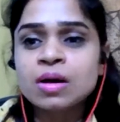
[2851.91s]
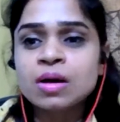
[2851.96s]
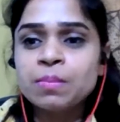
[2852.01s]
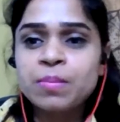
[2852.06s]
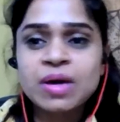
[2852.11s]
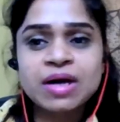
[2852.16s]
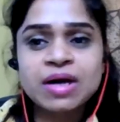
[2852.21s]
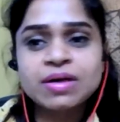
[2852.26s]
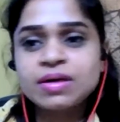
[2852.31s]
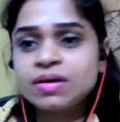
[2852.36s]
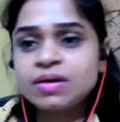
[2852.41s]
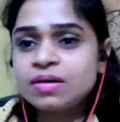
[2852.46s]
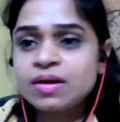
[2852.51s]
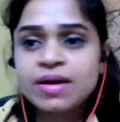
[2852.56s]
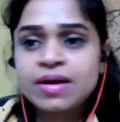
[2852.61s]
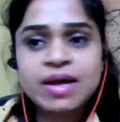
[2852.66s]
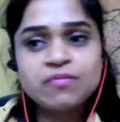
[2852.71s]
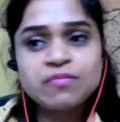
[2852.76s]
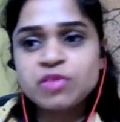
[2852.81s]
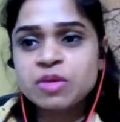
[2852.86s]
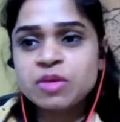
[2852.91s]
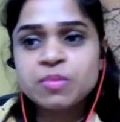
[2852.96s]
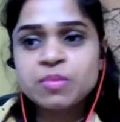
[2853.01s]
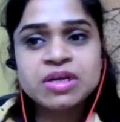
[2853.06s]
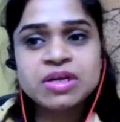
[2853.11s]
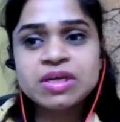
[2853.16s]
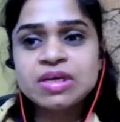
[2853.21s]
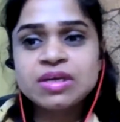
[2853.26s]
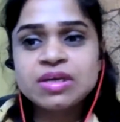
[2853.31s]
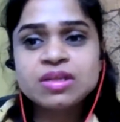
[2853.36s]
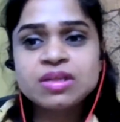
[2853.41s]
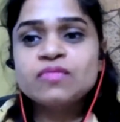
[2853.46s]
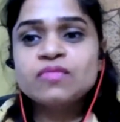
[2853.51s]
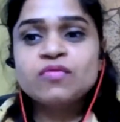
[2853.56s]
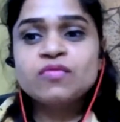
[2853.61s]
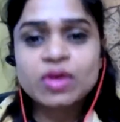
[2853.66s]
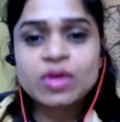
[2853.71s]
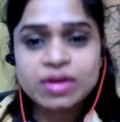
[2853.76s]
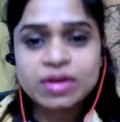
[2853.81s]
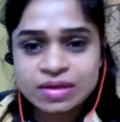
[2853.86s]
but everybody either
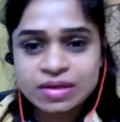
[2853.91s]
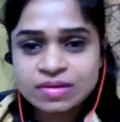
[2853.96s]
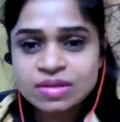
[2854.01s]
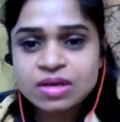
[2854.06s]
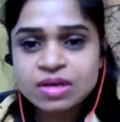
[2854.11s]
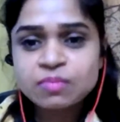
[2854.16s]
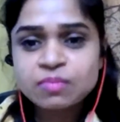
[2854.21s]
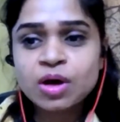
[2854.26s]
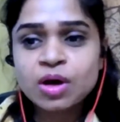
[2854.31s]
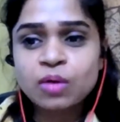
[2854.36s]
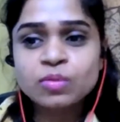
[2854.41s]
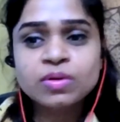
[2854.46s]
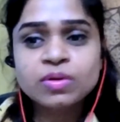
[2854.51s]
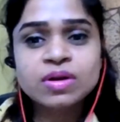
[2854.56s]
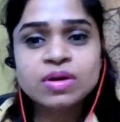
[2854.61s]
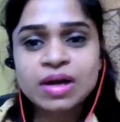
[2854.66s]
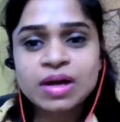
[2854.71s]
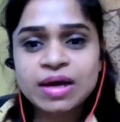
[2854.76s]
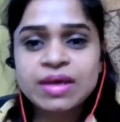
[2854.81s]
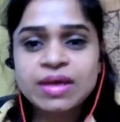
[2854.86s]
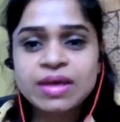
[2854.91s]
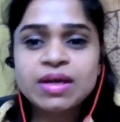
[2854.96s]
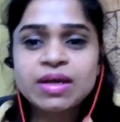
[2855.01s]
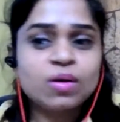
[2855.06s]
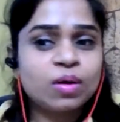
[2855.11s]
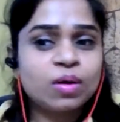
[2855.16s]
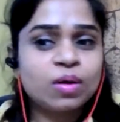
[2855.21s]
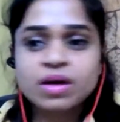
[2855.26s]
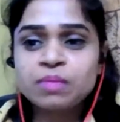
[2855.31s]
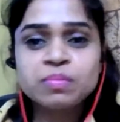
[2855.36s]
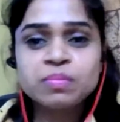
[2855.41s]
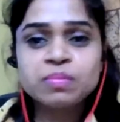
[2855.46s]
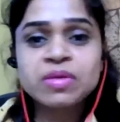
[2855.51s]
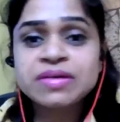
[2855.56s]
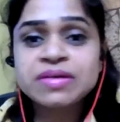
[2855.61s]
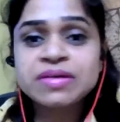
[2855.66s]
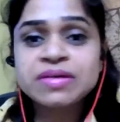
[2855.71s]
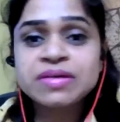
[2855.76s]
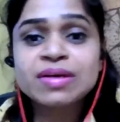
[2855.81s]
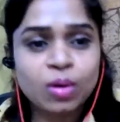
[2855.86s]
forgets them down the line or
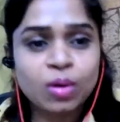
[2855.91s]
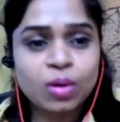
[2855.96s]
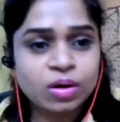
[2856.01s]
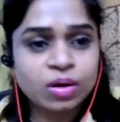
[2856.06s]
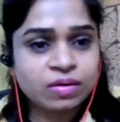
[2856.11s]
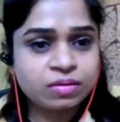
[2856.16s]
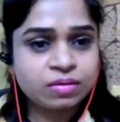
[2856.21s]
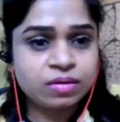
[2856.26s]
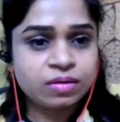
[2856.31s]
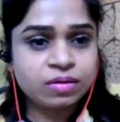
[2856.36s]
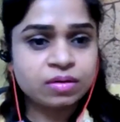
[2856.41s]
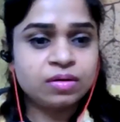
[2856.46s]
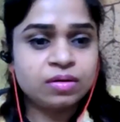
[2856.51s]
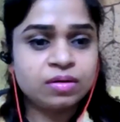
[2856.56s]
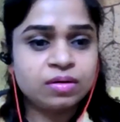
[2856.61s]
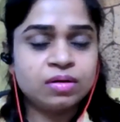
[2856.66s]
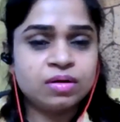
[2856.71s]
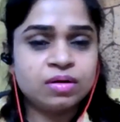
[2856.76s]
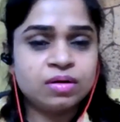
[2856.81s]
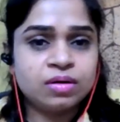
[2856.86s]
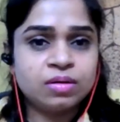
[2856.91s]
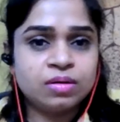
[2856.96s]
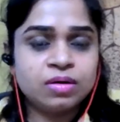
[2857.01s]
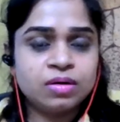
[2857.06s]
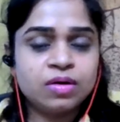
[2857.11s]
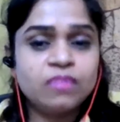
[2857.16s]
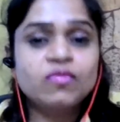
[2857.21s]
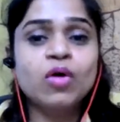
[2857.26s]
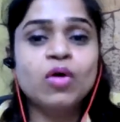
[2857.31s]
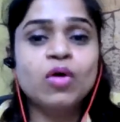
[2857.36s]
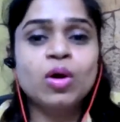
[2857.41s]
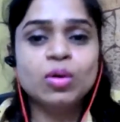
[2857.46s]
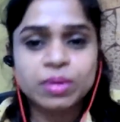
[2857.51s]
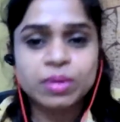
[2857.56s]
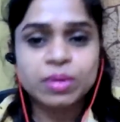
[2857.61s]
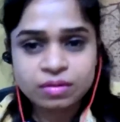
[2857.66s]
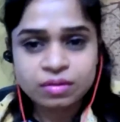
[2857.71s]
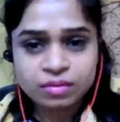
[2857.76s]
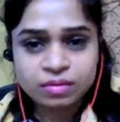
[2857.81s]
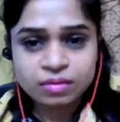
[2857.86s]
completely not
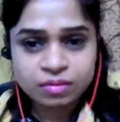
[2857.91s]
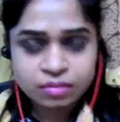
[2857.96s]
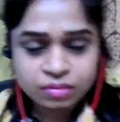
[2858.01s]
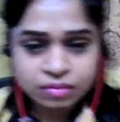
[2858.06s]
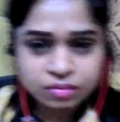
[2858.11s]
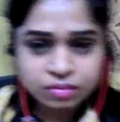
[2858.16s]
follow it.